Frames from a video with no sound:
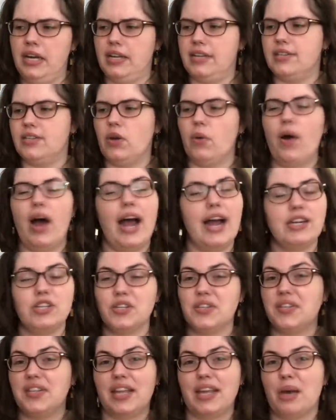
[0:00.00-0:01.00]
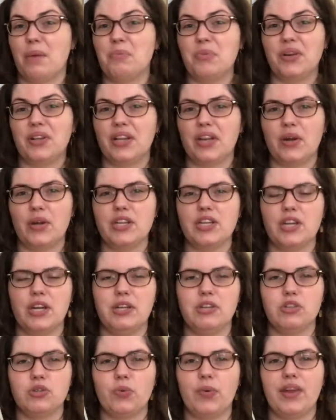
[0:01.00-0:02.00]
so I just think I'm really going to
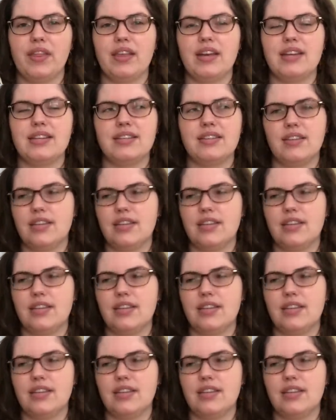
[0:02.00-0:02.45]
enjoy this.